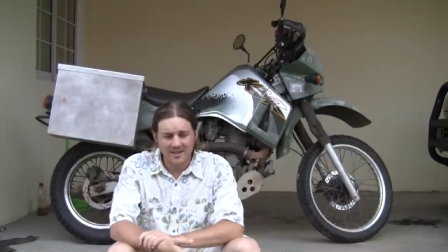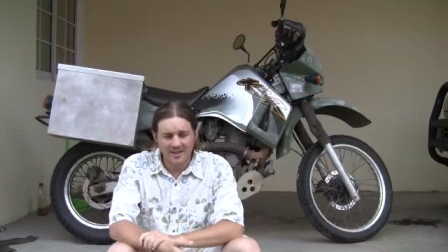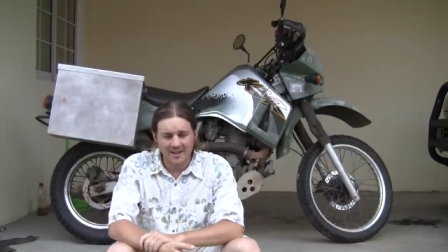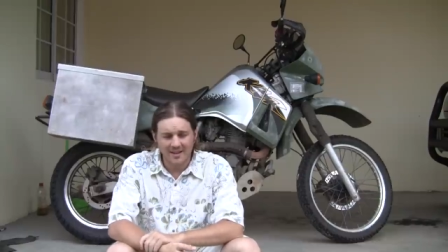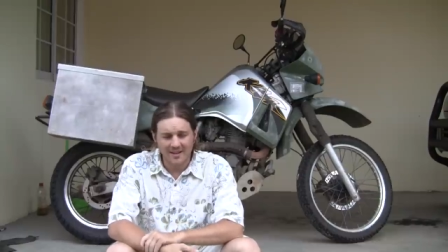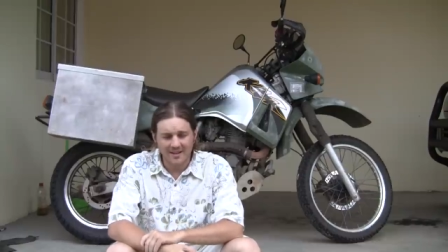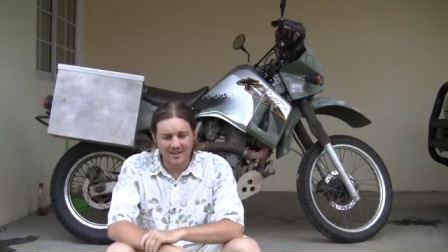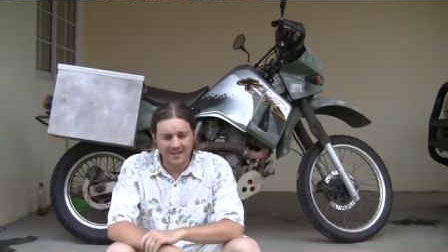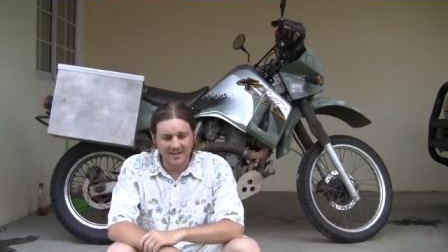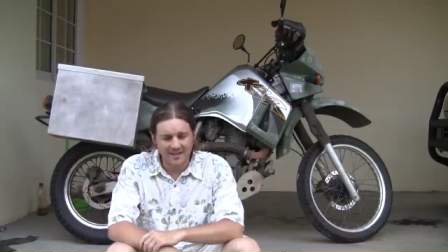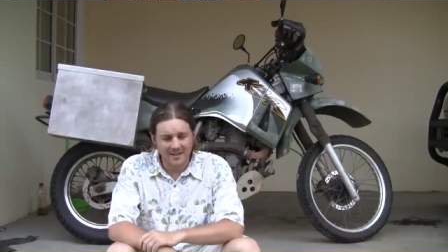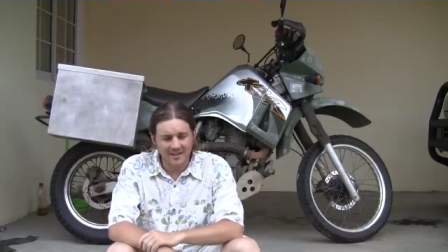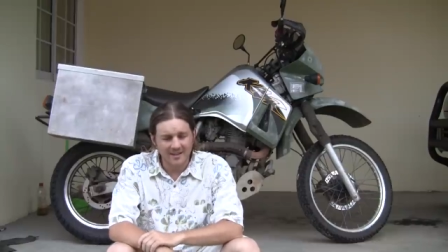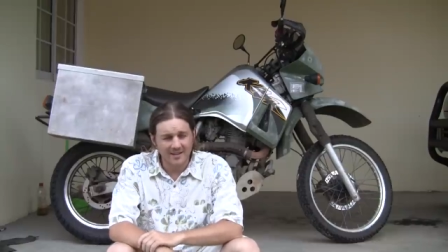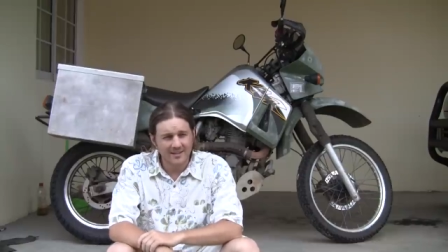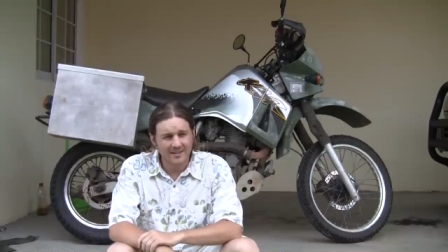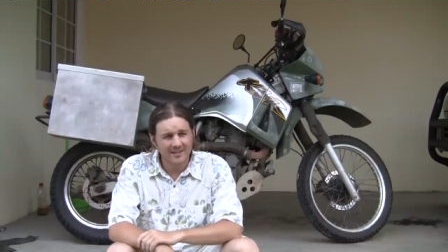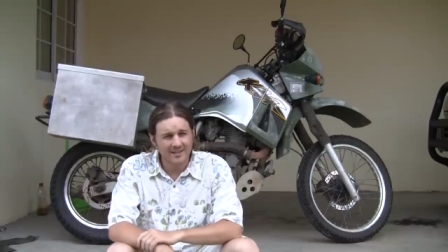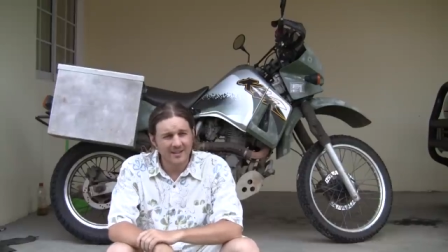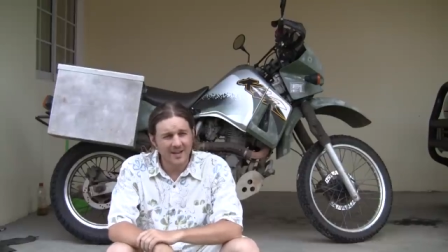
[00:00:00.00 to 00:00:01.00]
And
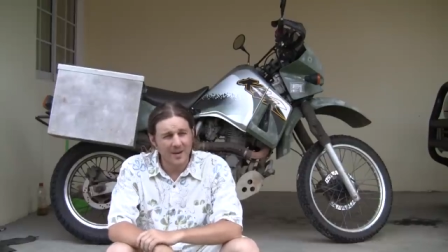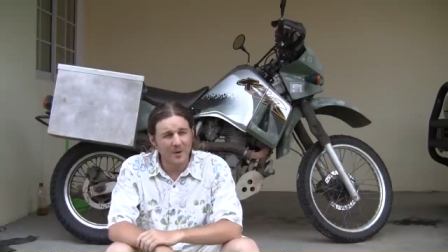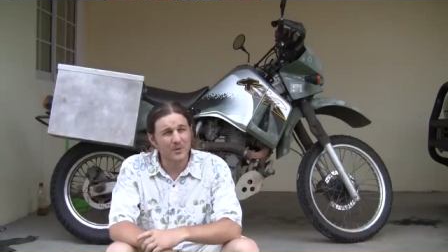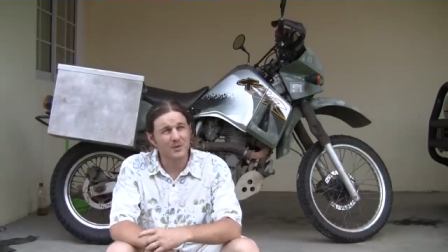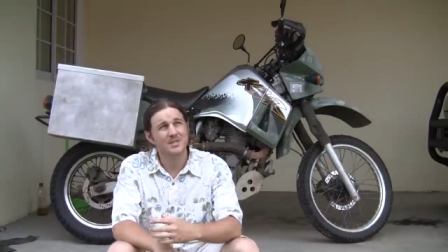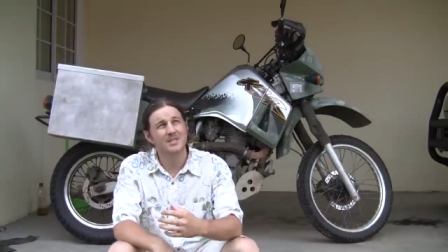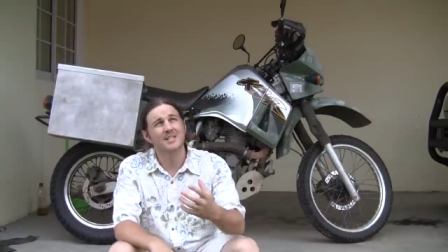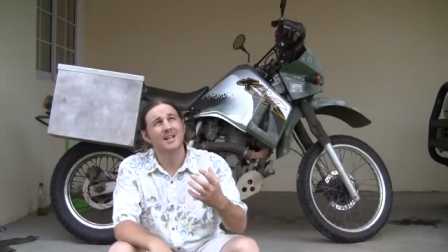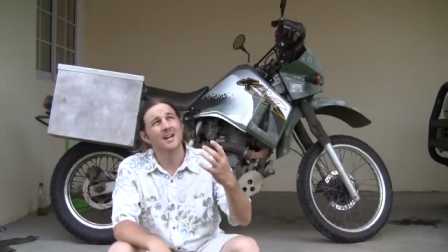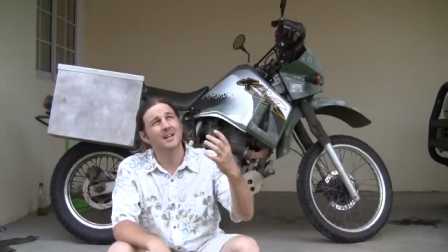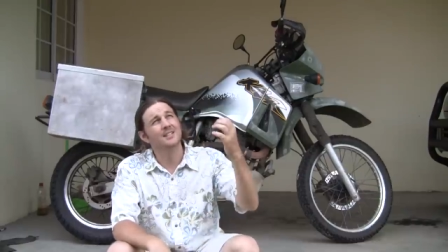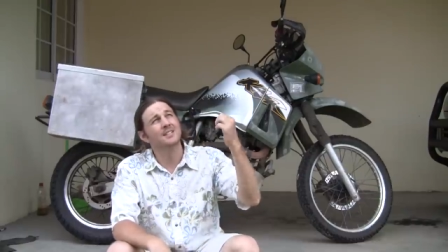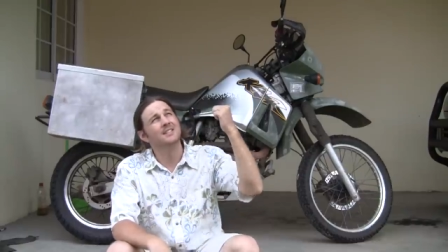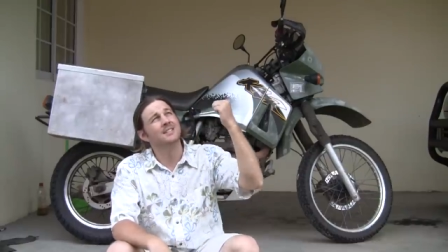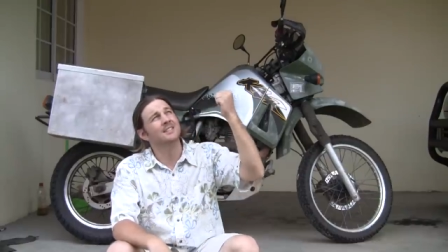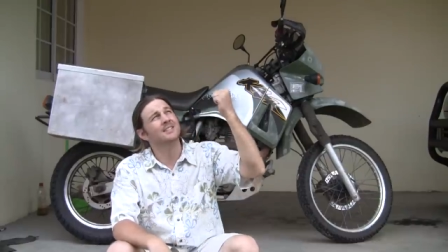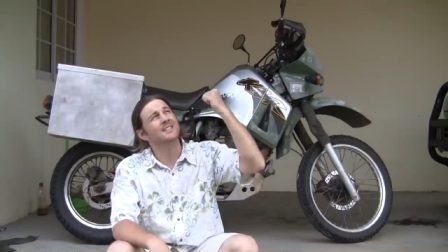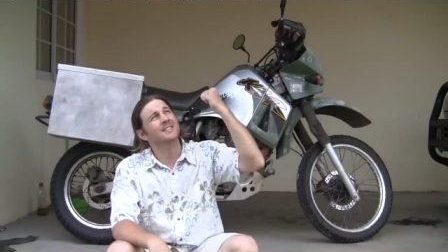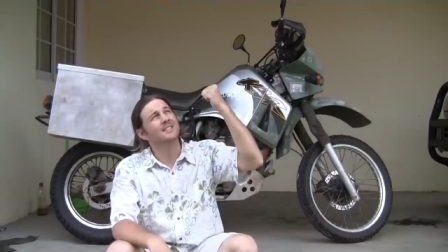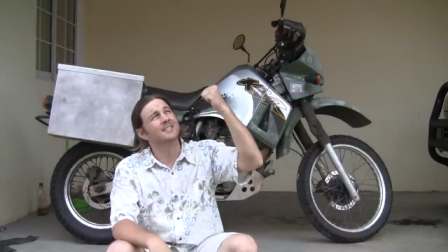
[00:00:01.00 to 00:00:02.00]
uh, I was
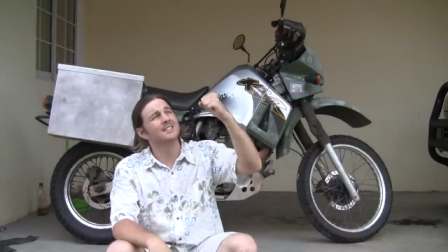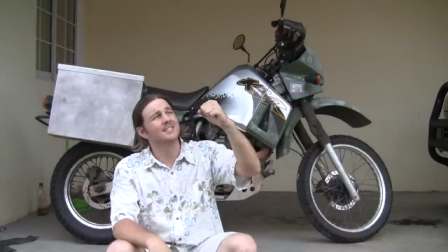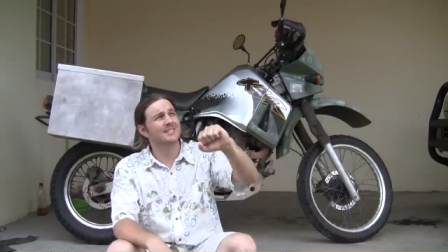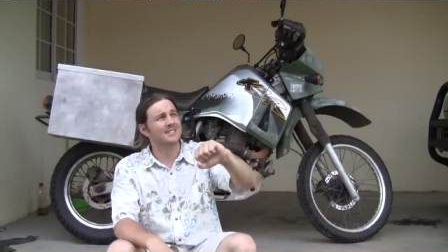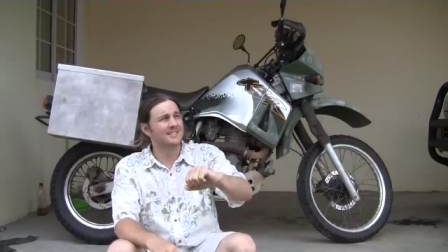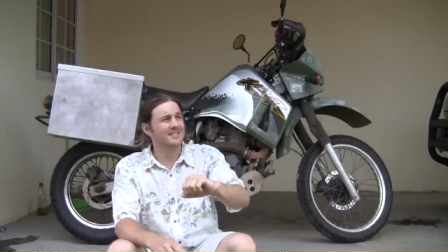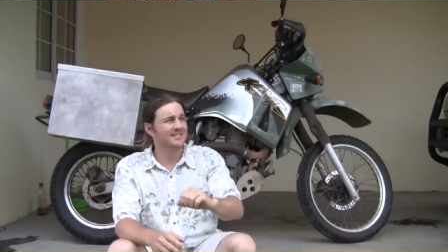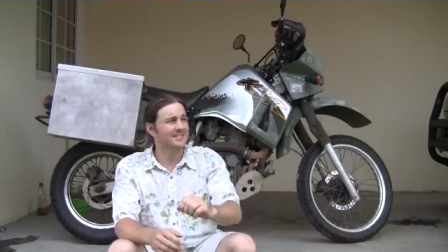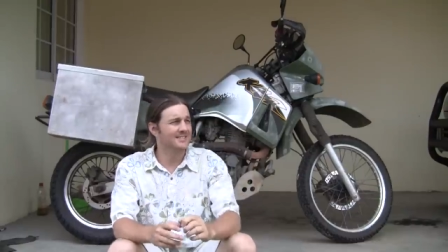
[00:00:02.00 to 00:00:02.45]
yelling at the